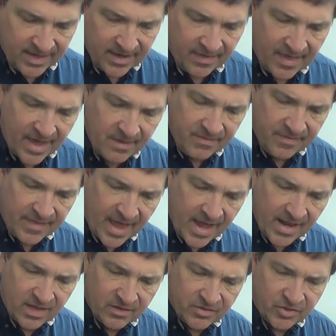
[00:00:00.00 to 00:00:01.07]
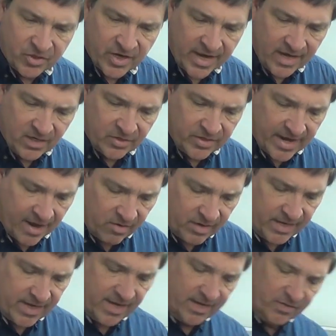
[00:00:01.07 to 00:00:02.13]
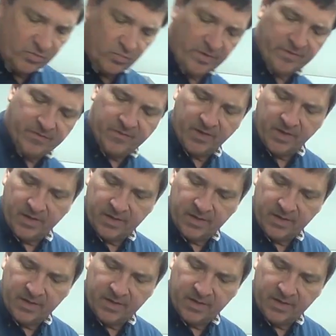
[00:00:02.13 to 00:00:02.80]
Yeah, that has changed nowadays with